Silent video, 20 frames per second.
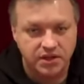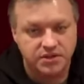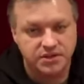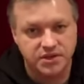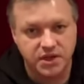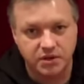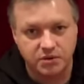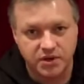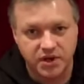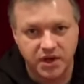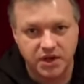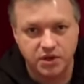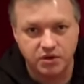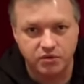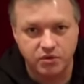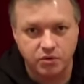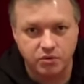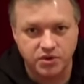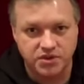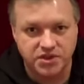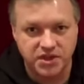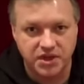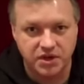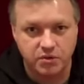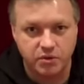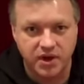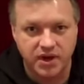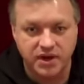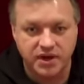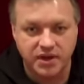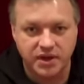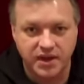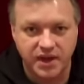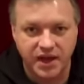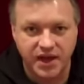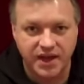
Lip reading: So get your orders in quick